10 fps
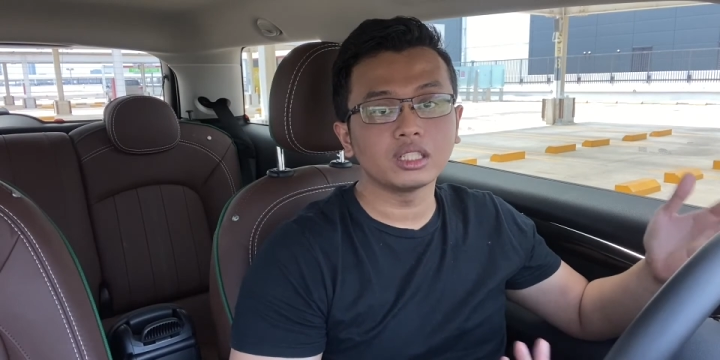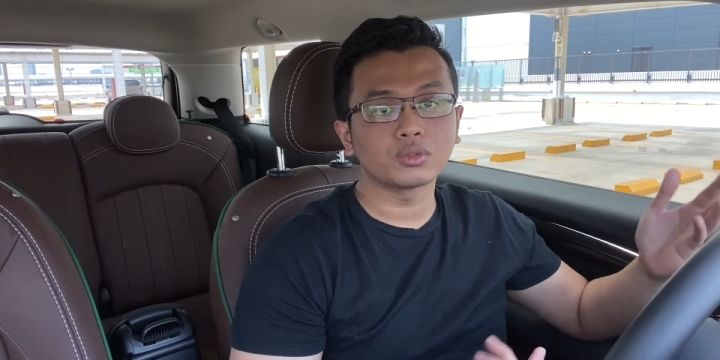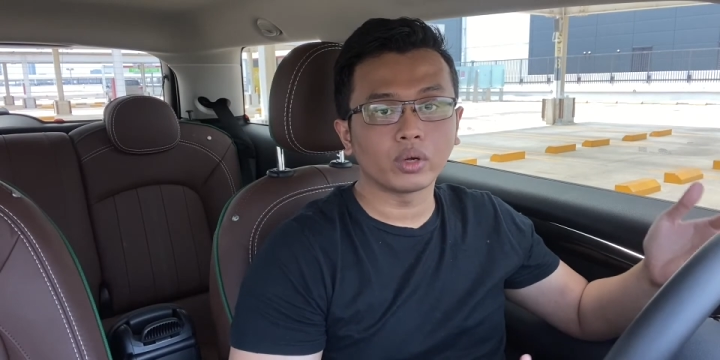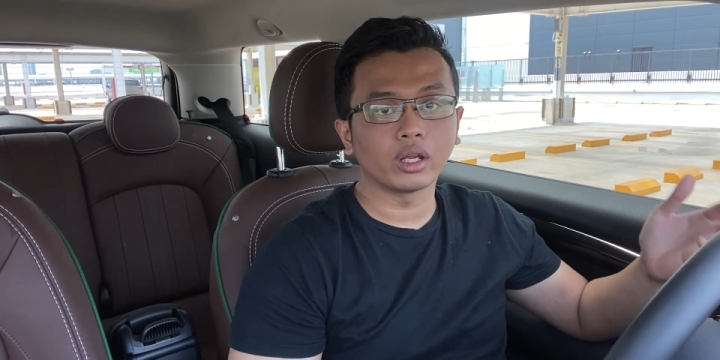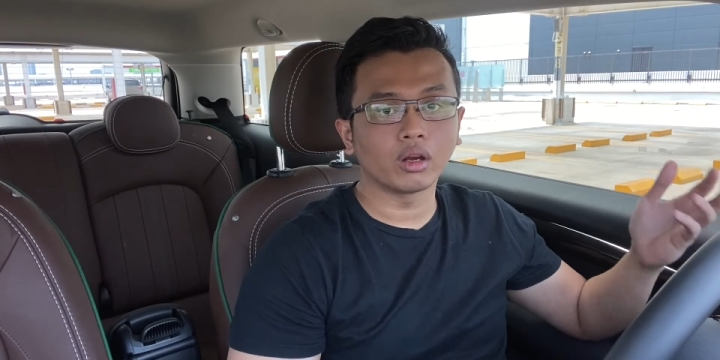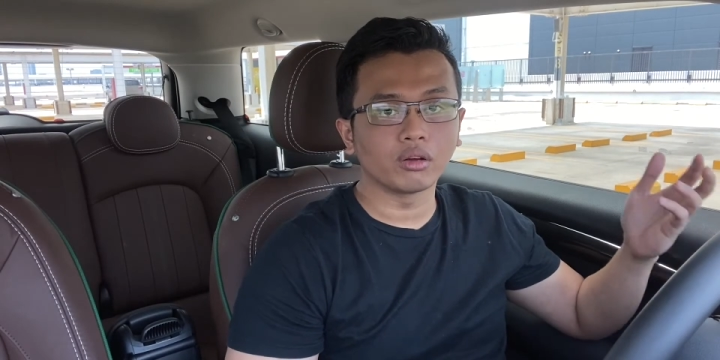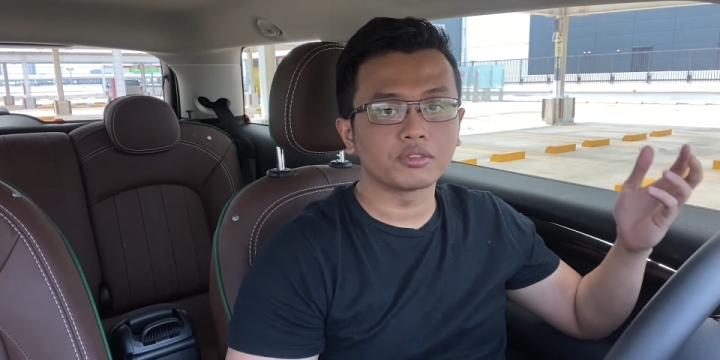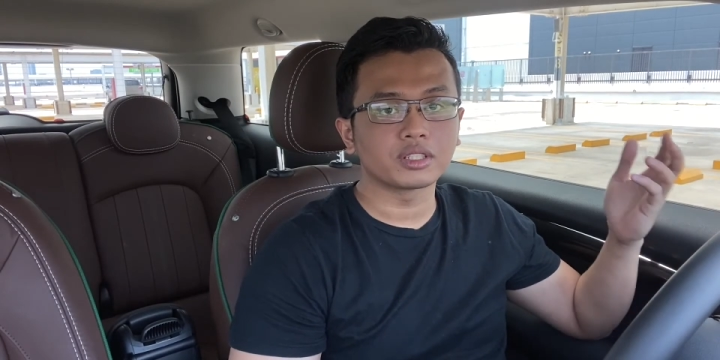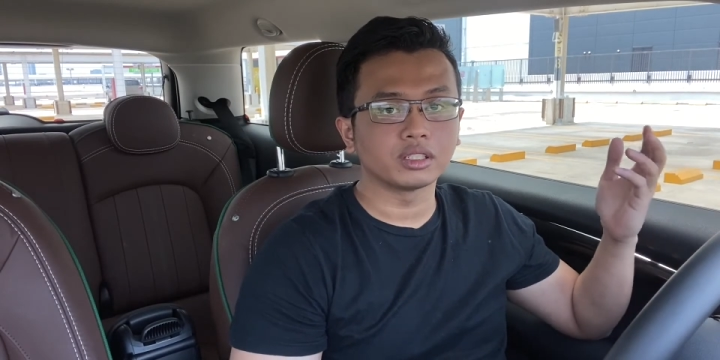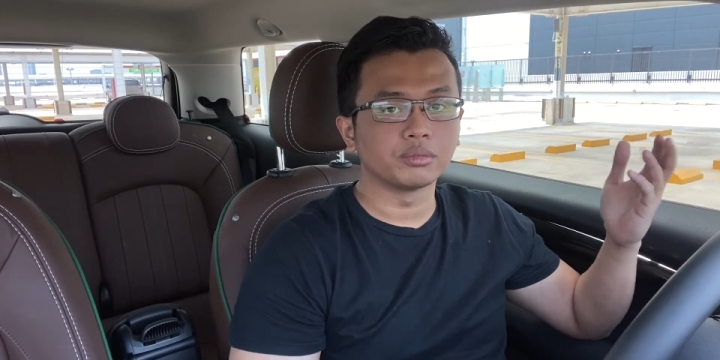way of
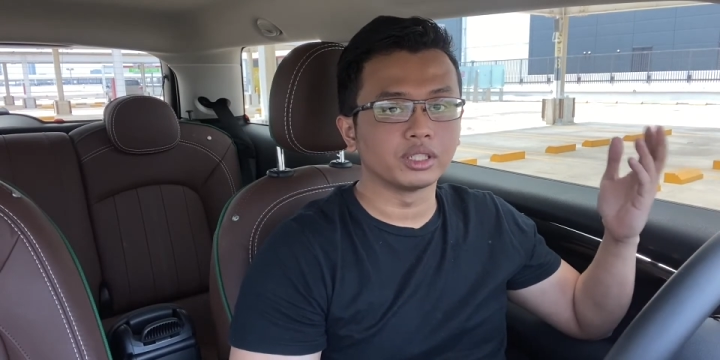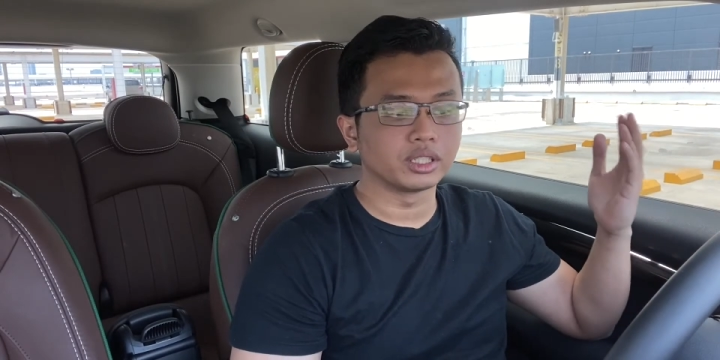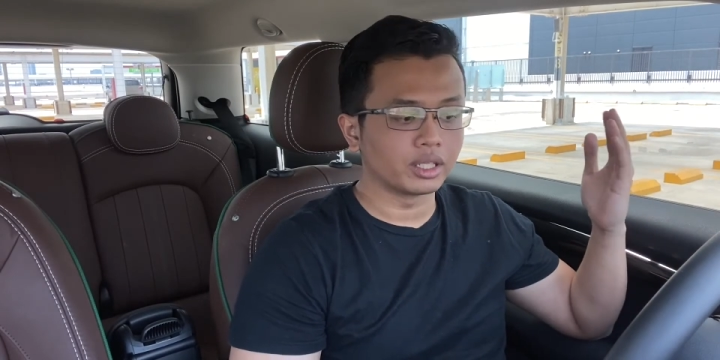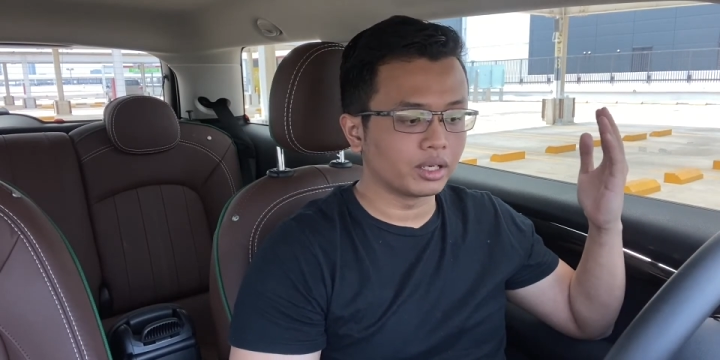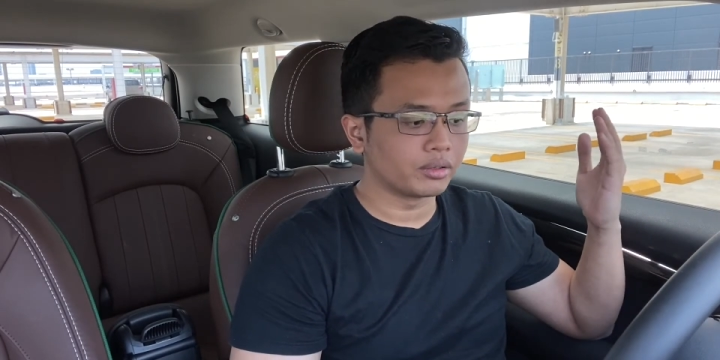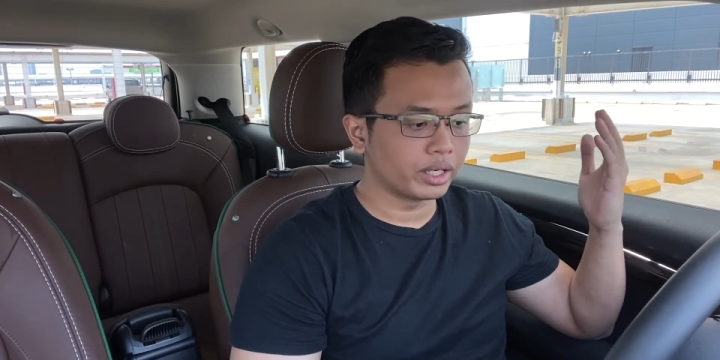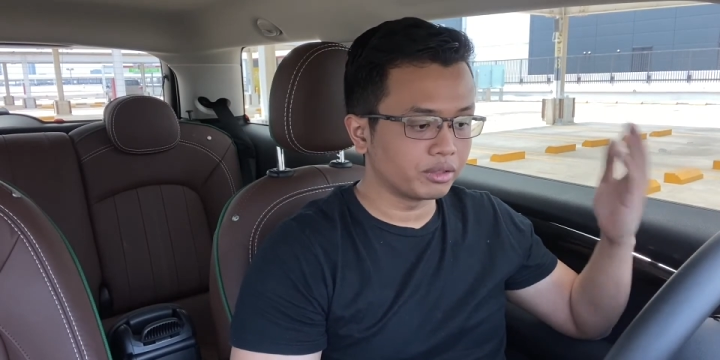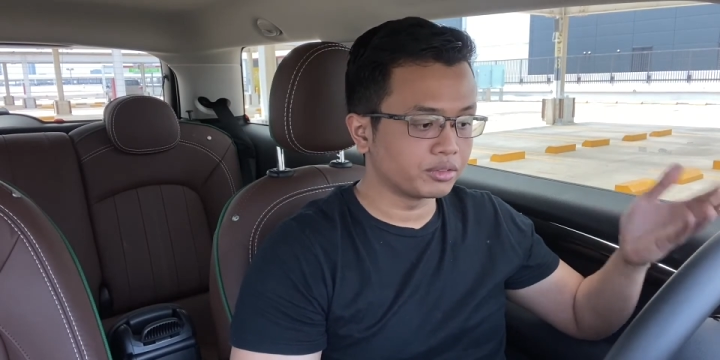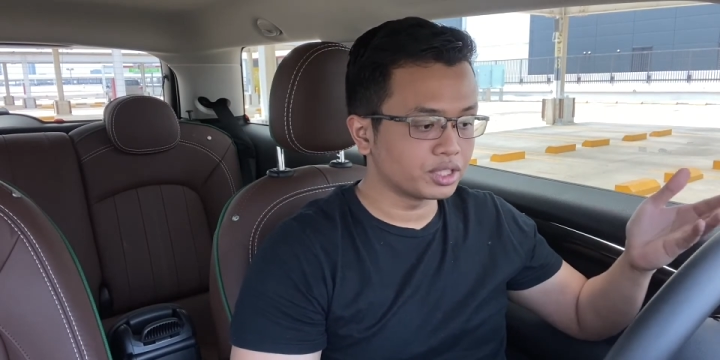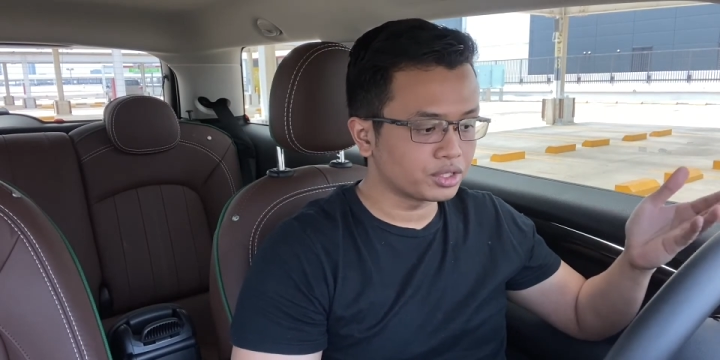celebrating their
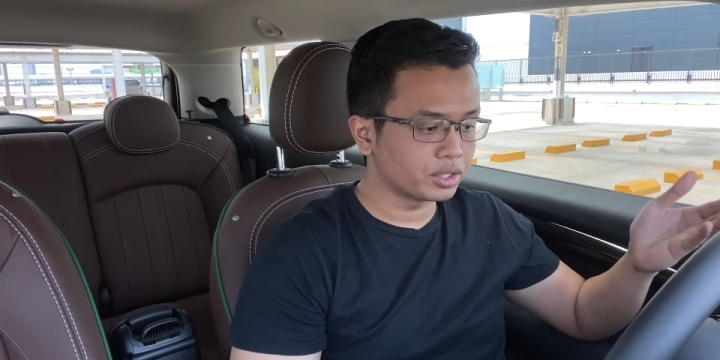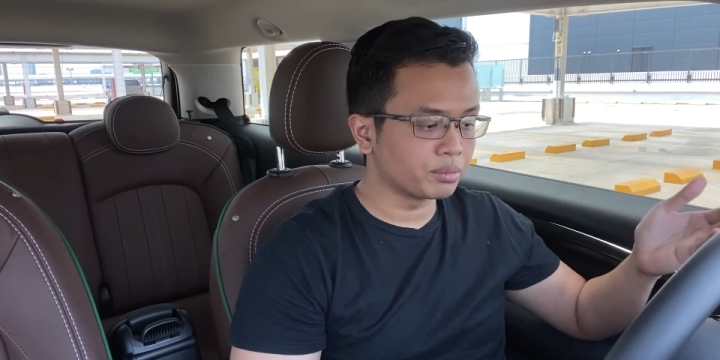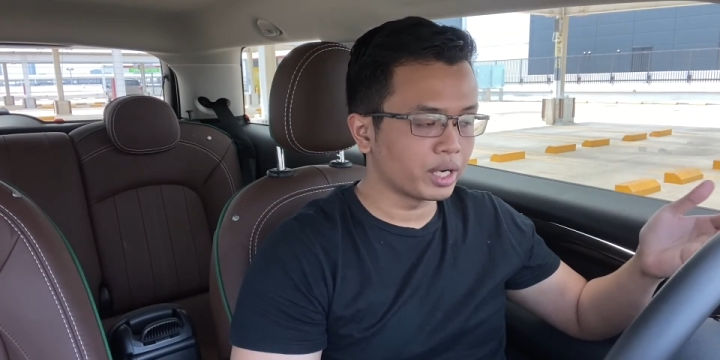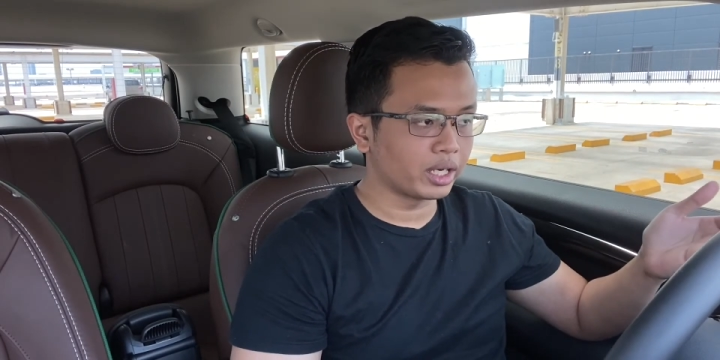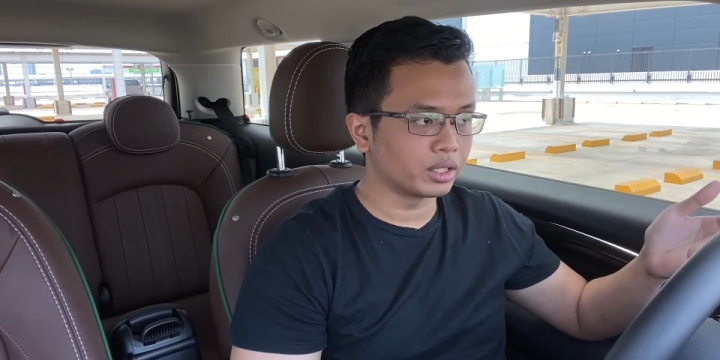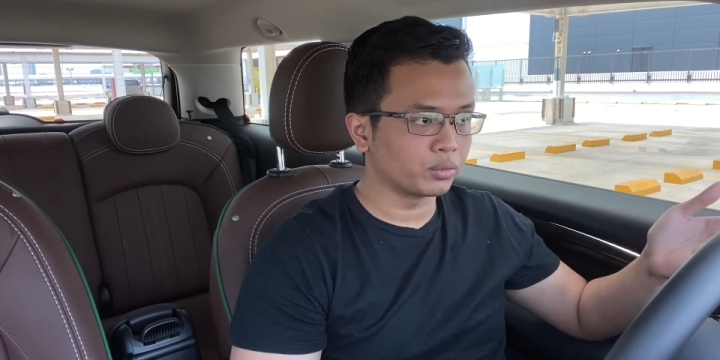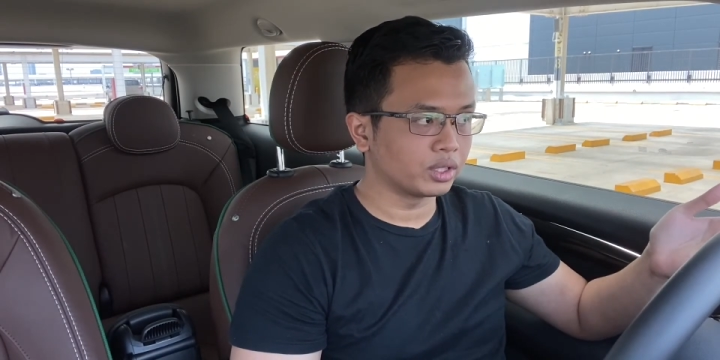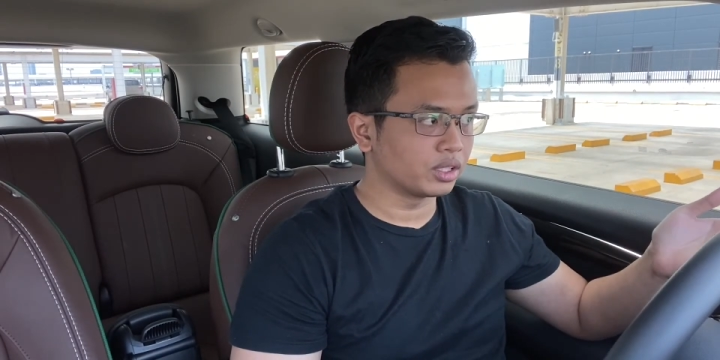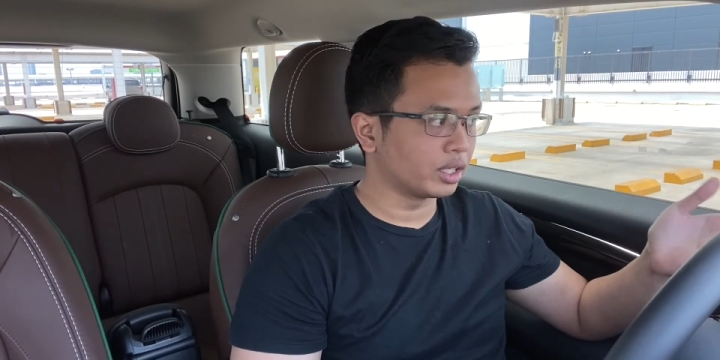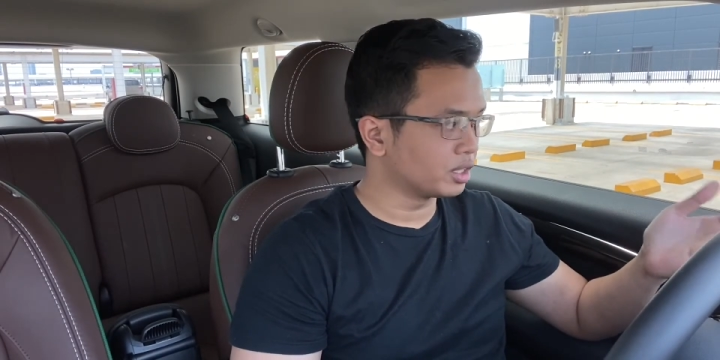anniversary back in
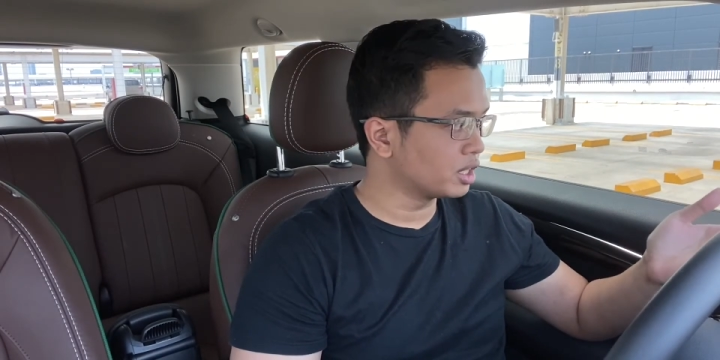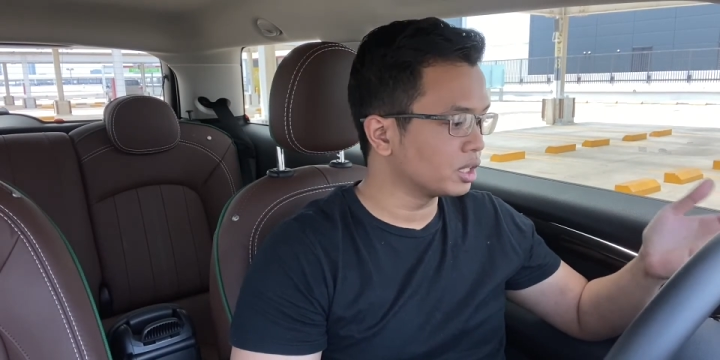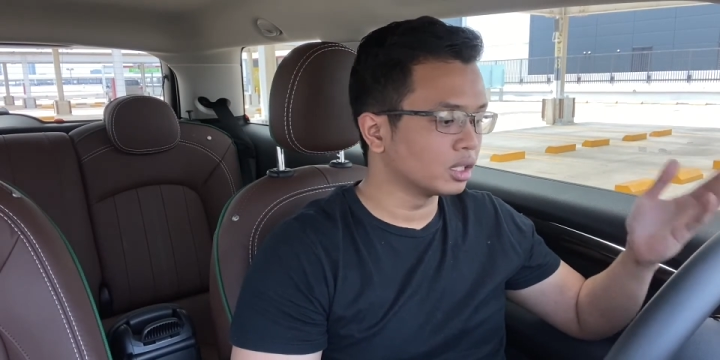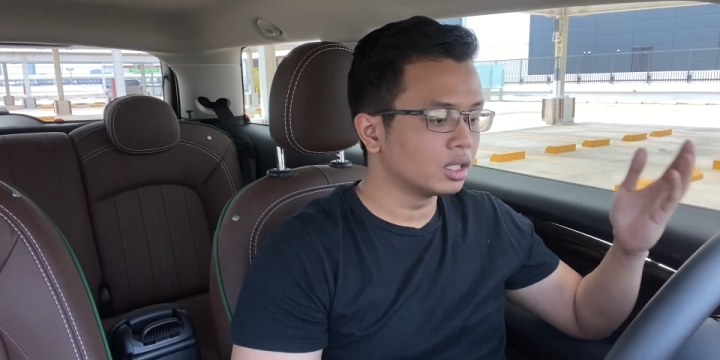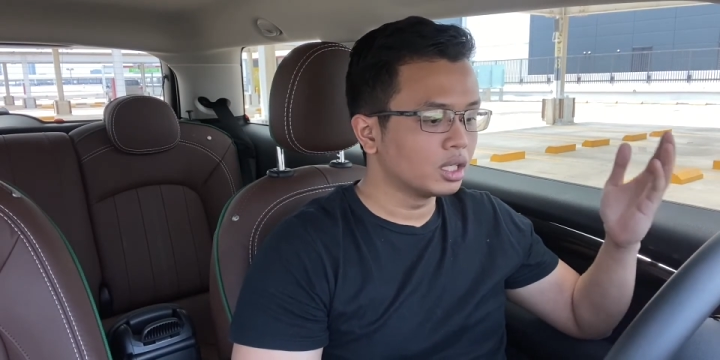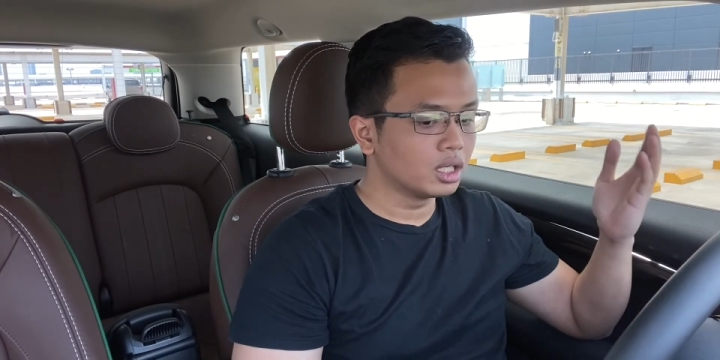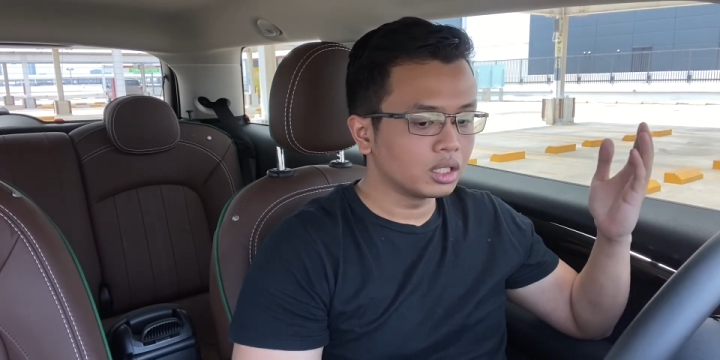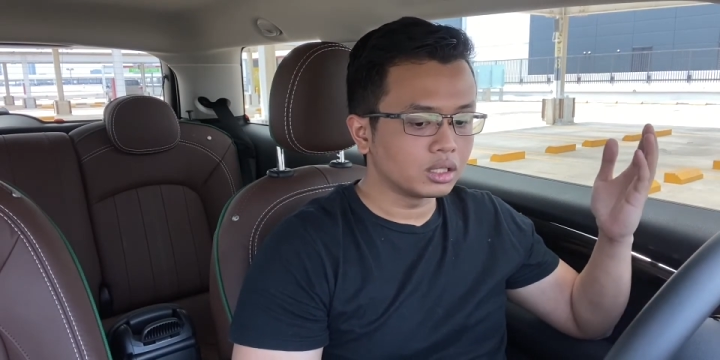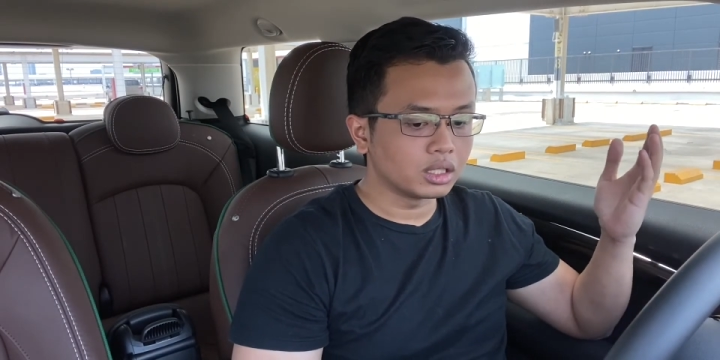2019.